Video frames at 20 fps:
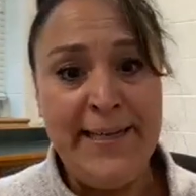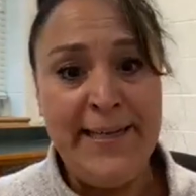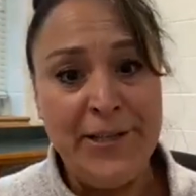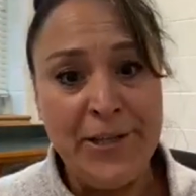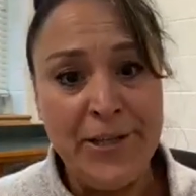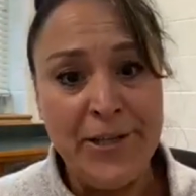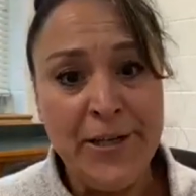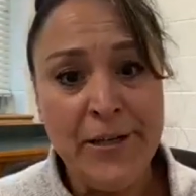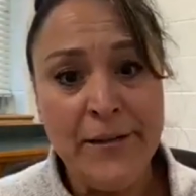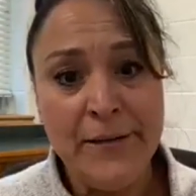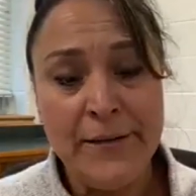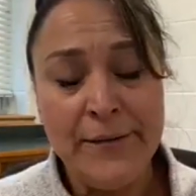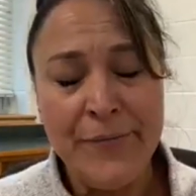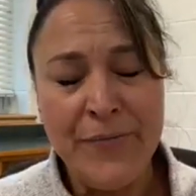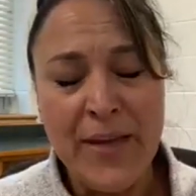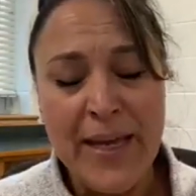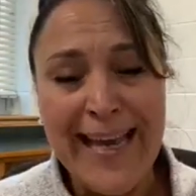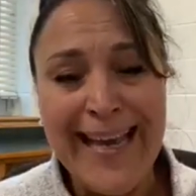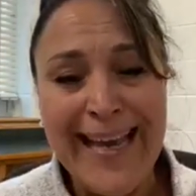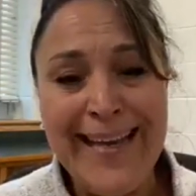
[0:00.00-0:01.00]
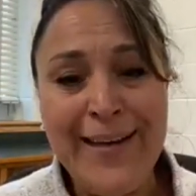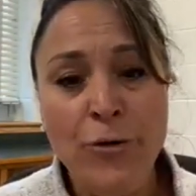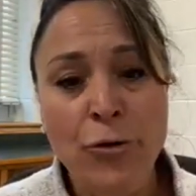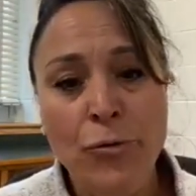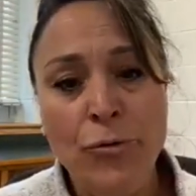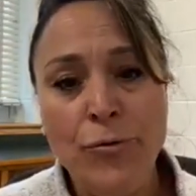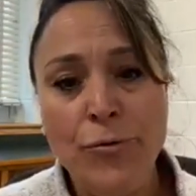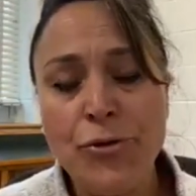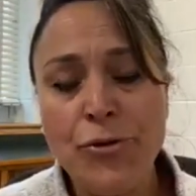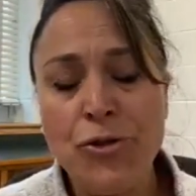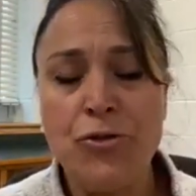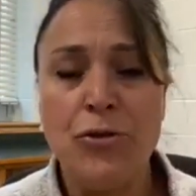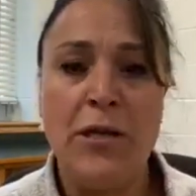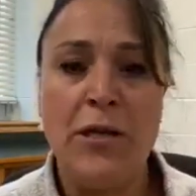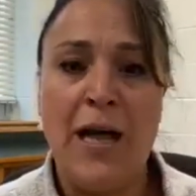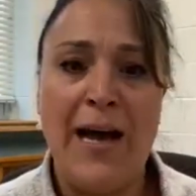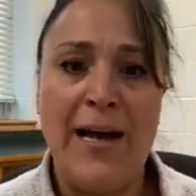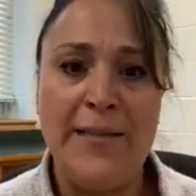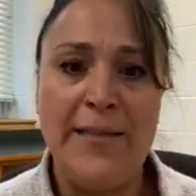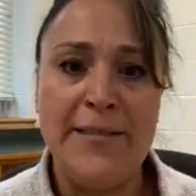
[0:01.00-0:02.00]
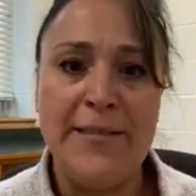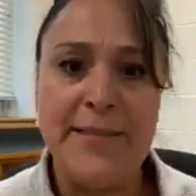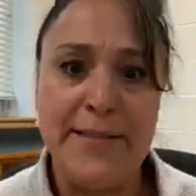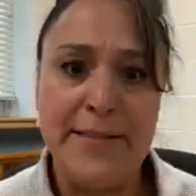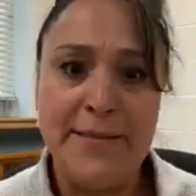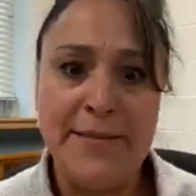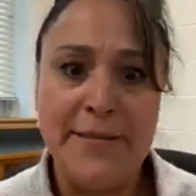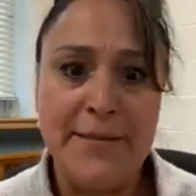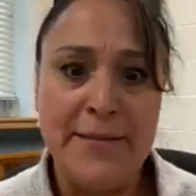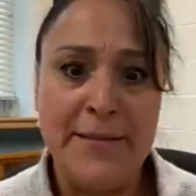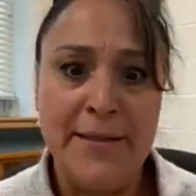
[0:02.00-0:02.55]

here, it neutralizes,